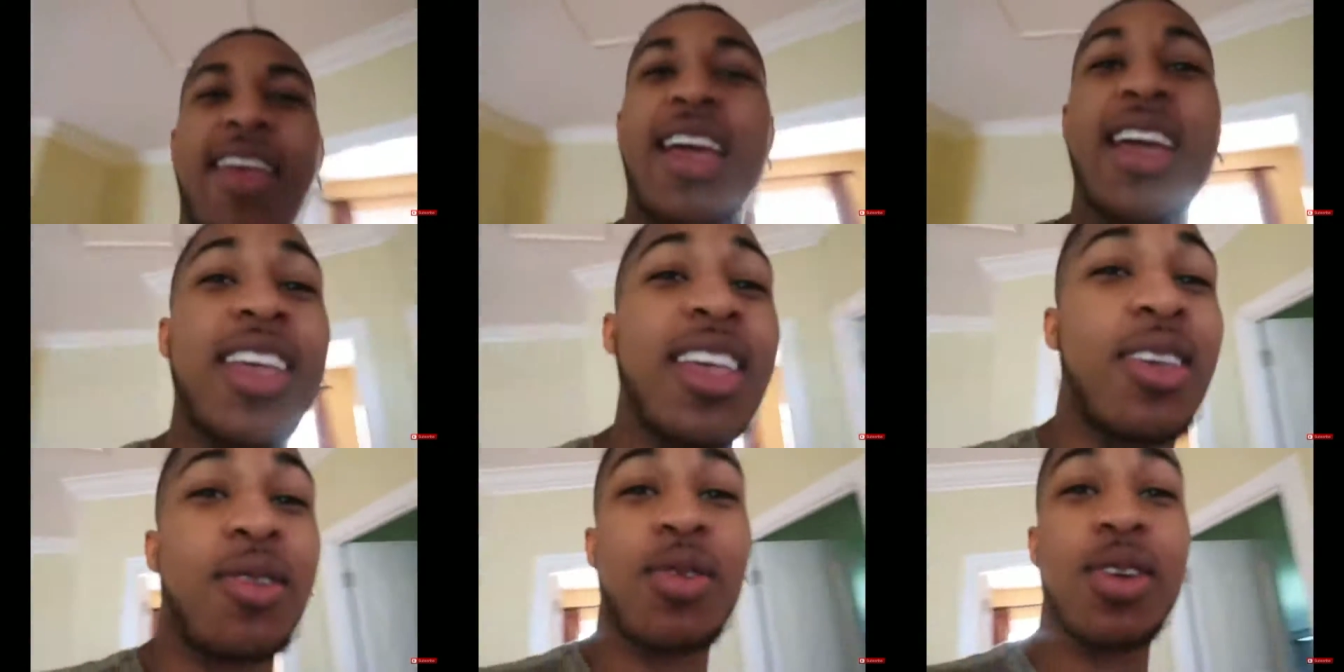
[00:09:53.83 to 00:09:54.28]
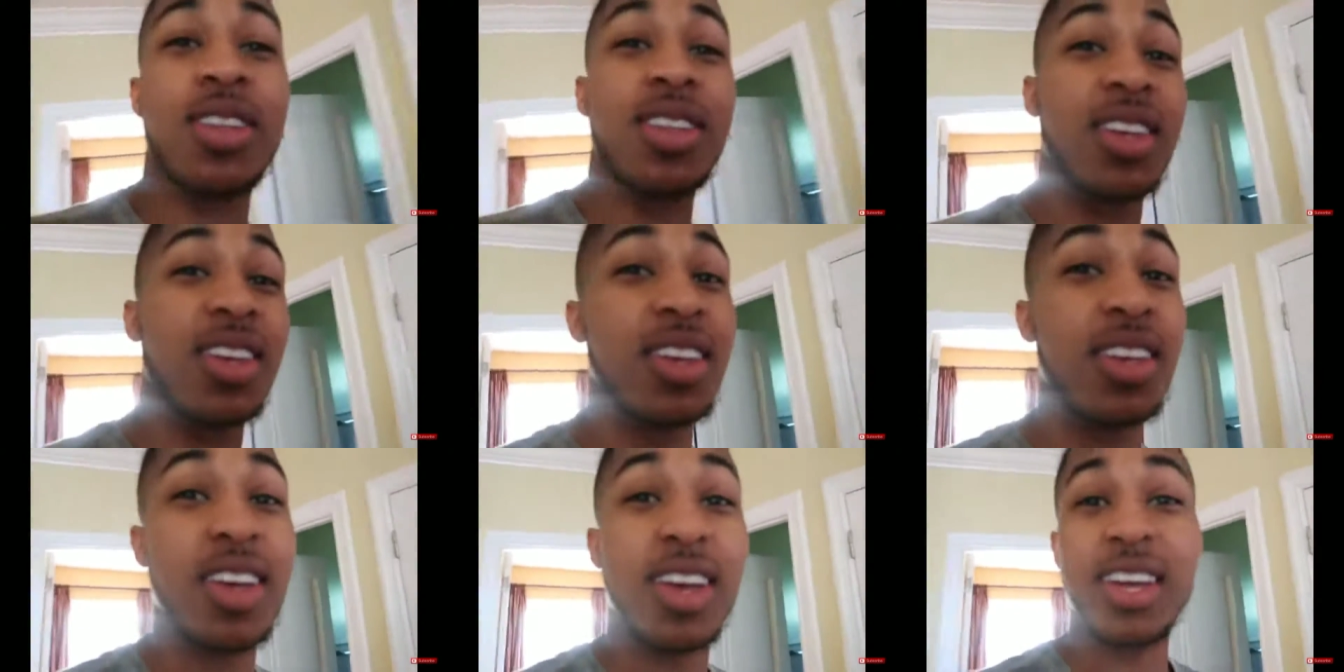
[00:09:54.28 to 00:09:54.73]
I can't wait to
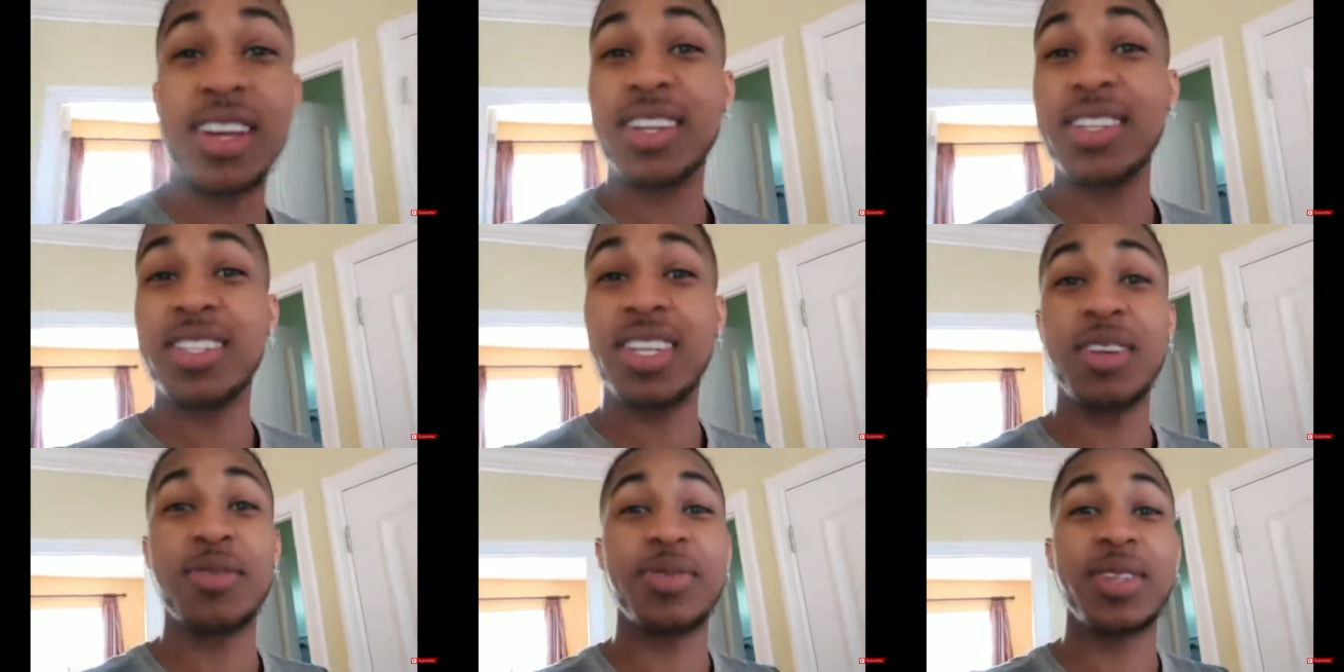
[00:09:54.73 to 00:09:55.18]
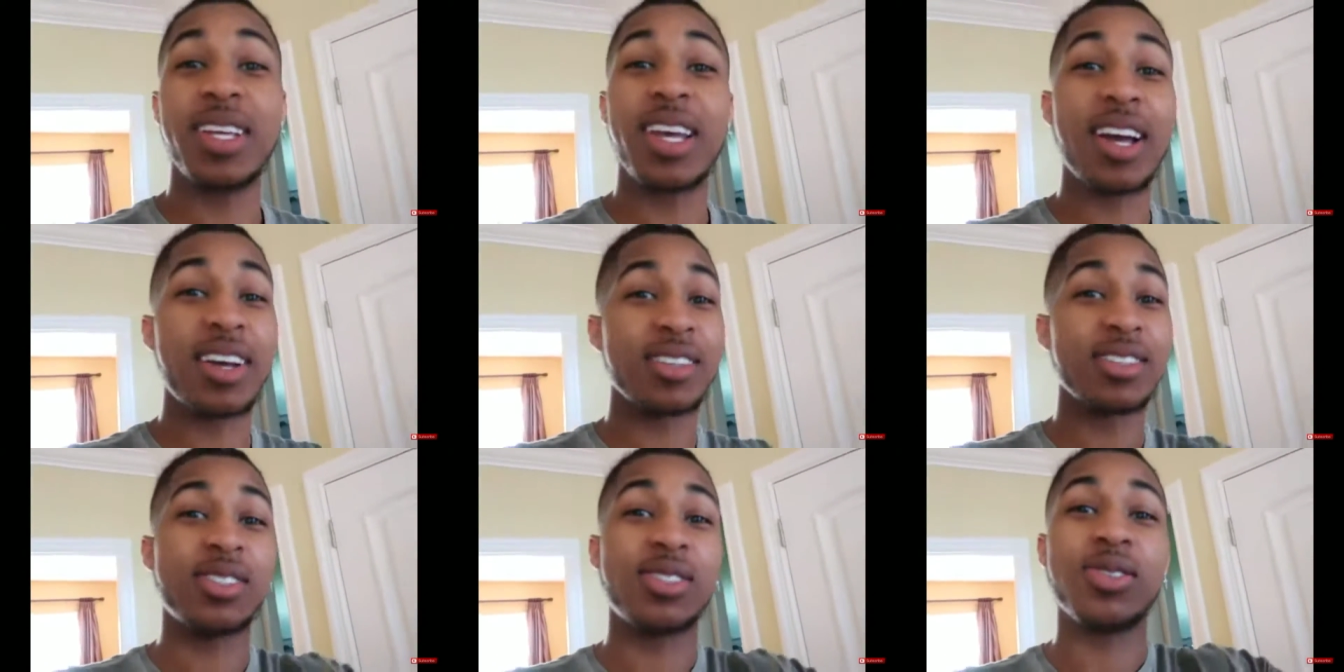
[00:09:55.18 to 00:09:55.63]
get y'all this empty
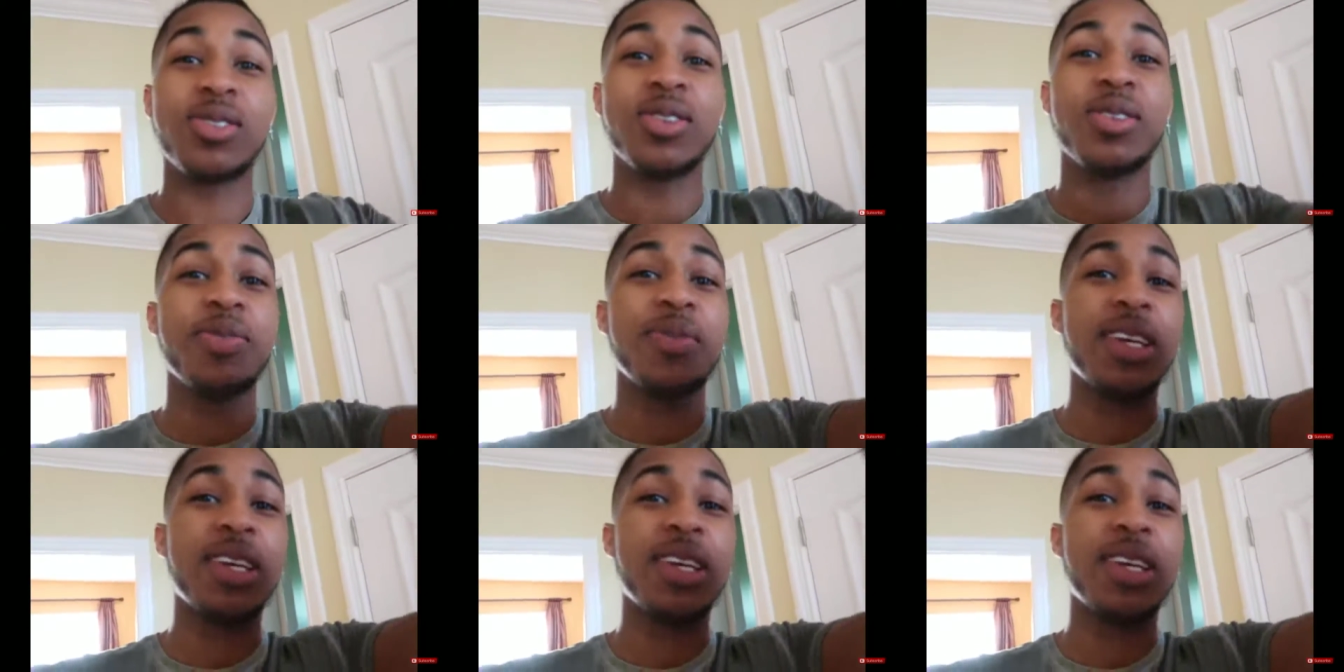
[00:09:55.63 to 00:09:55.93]
house tour,